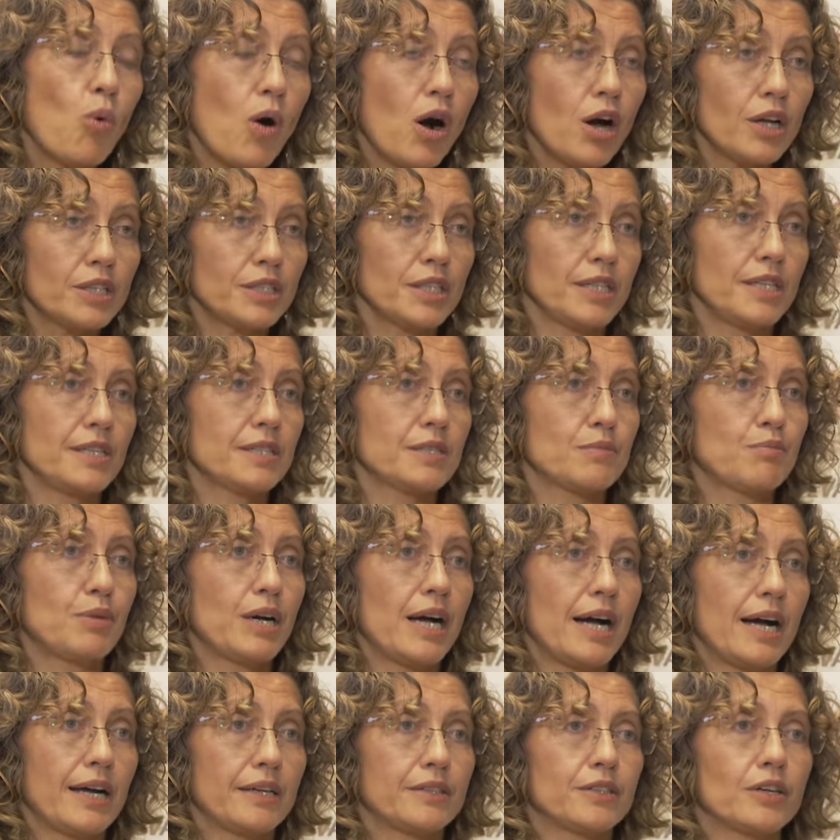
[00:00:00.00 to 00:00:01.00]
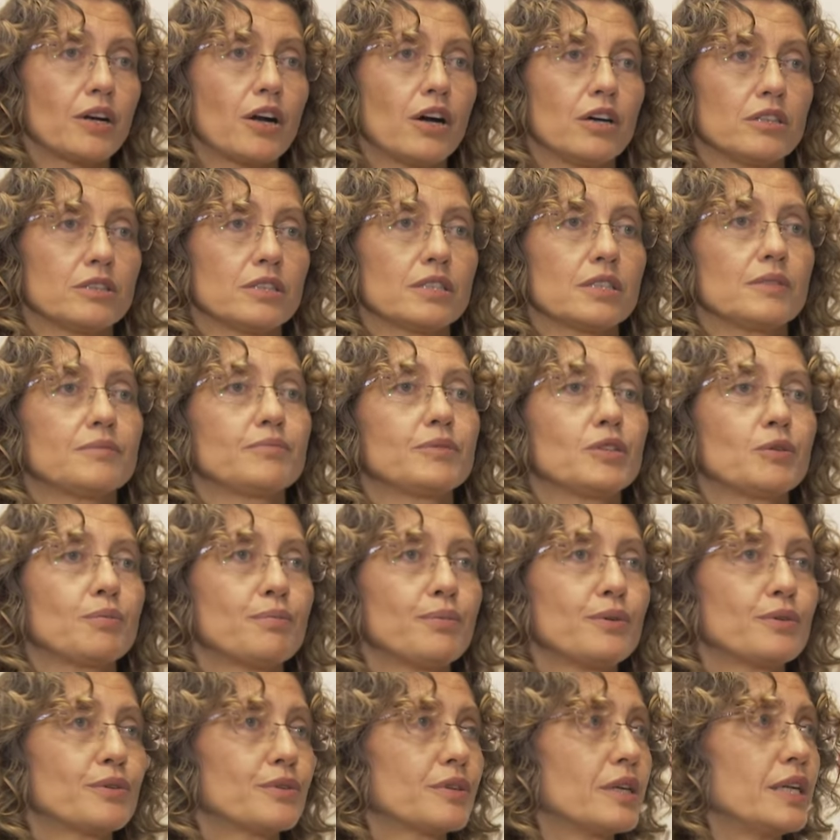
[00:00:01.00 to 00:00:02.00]
what is behind the concept of
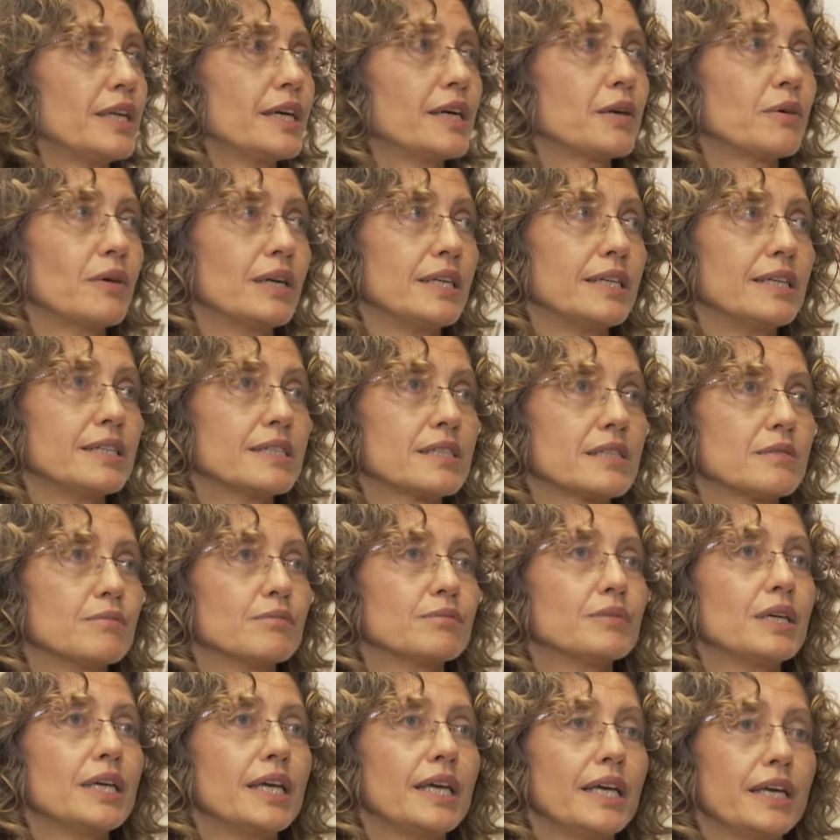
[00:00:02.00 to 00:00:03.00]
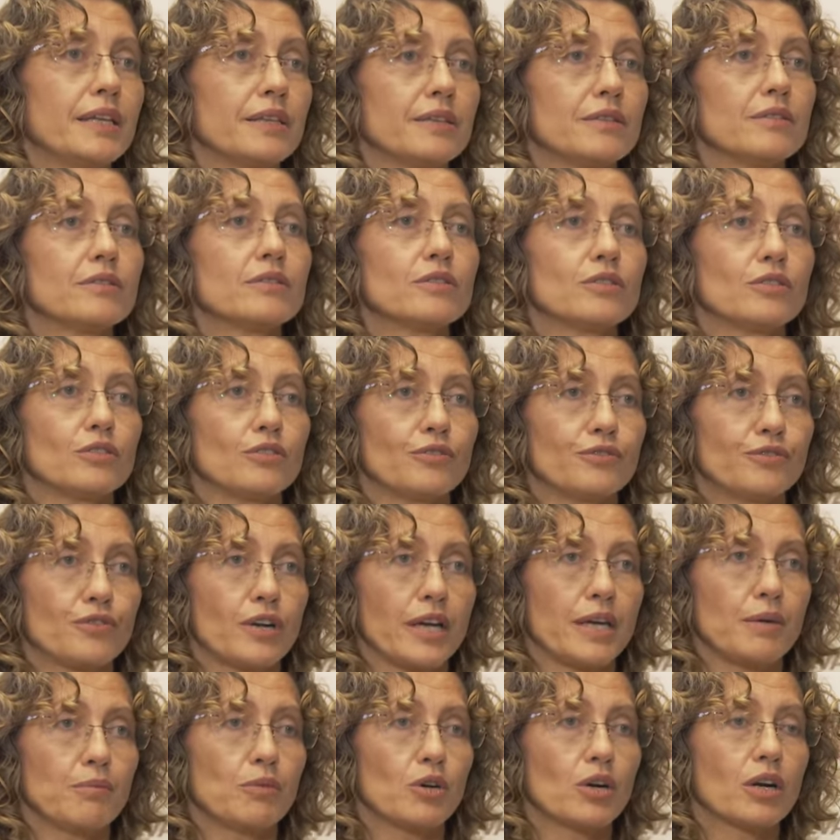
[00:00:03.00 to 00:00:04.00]
plurilingualism in the
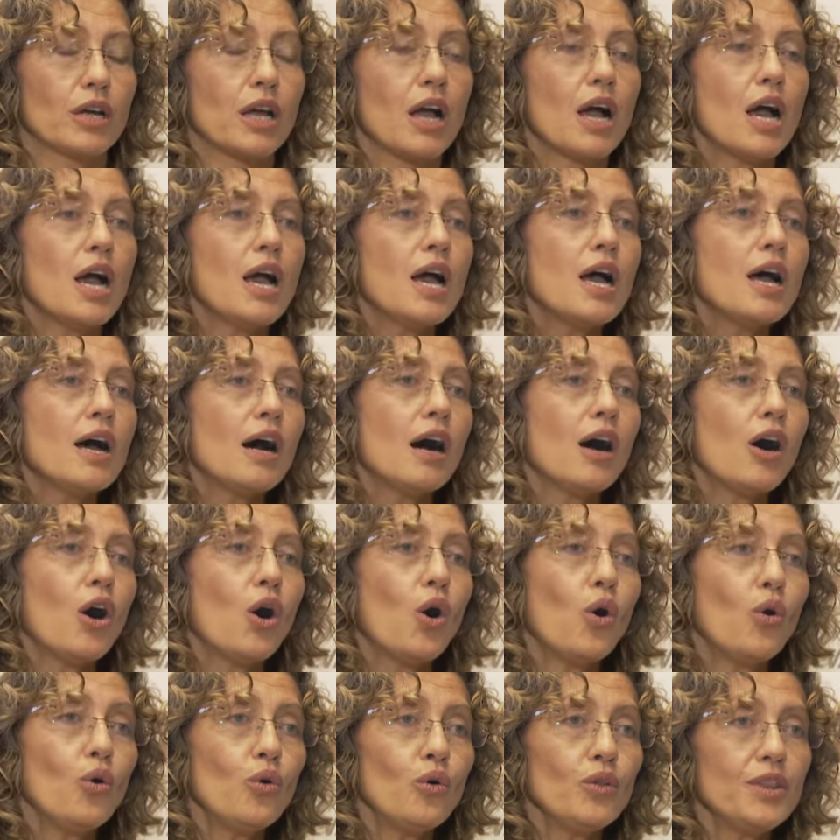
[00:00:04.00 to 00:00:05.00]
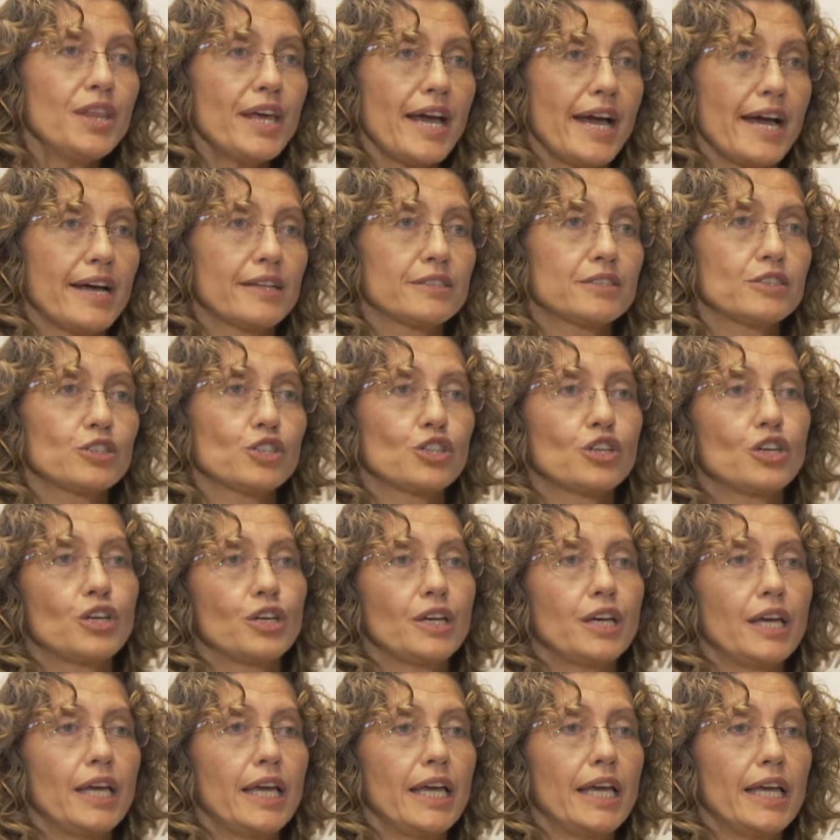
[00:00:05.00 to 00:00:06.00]
framework. All that
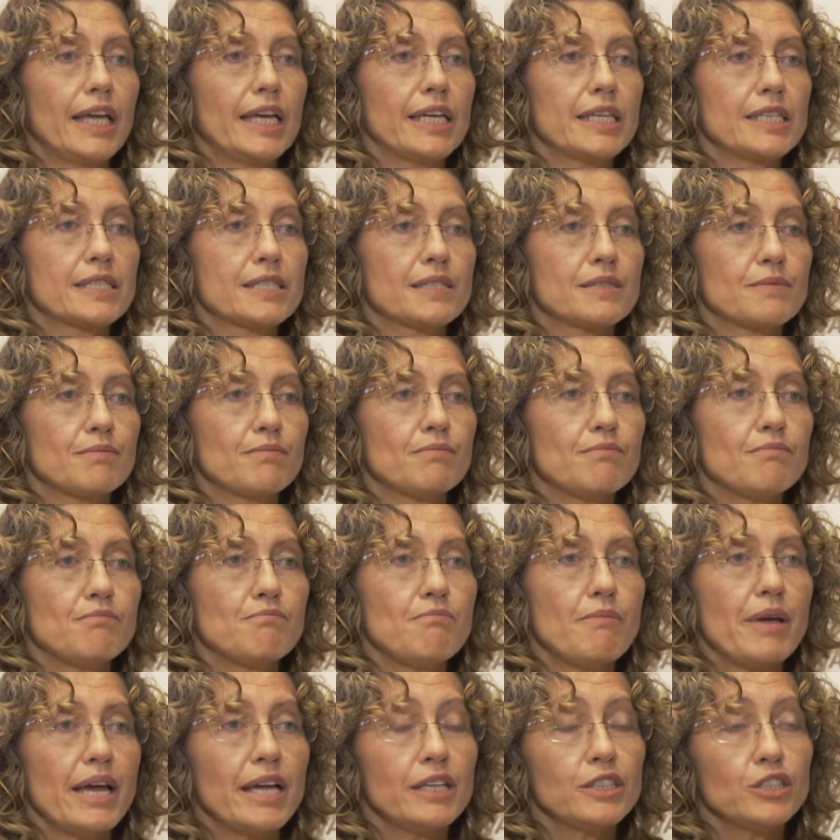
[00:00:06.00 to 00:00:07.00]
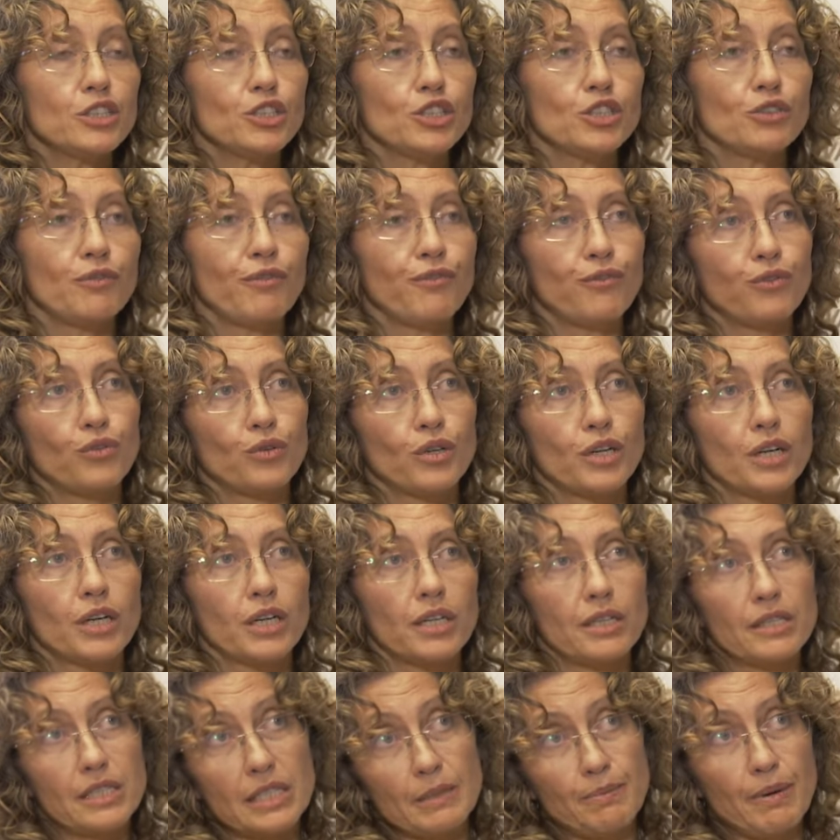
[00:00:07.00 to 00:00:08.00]
is meant
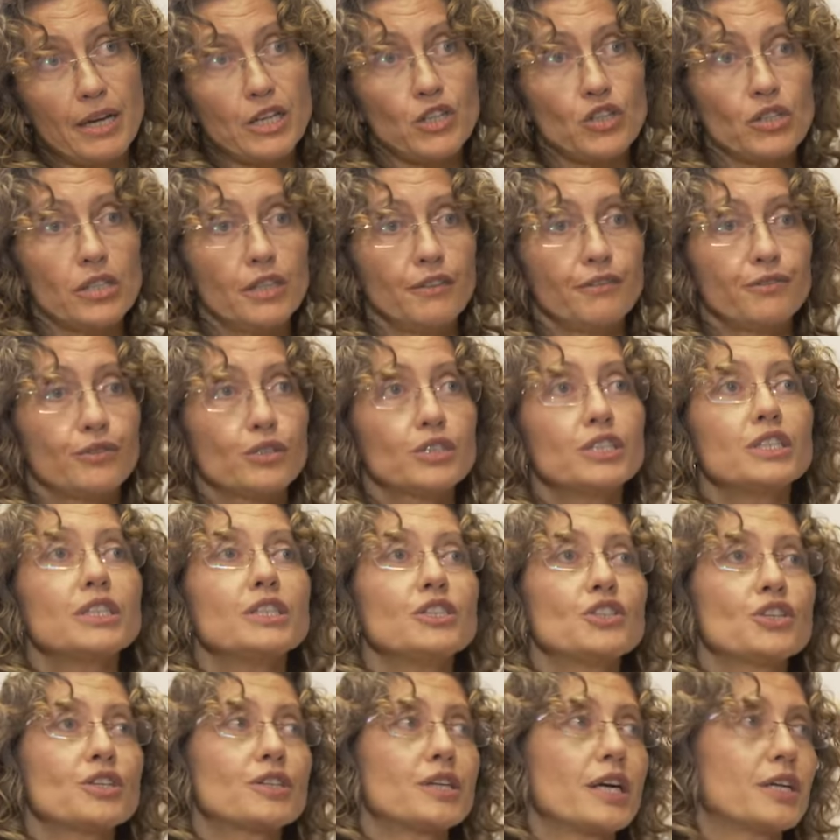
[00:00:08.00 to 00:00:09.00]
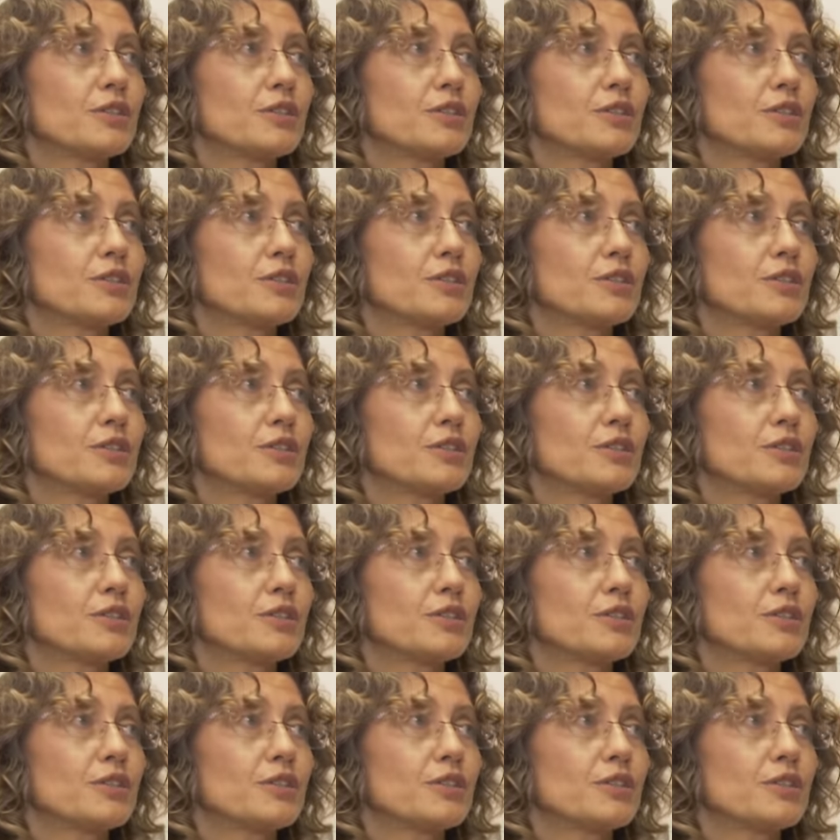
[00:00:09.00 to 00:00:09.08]
for, especially for teacher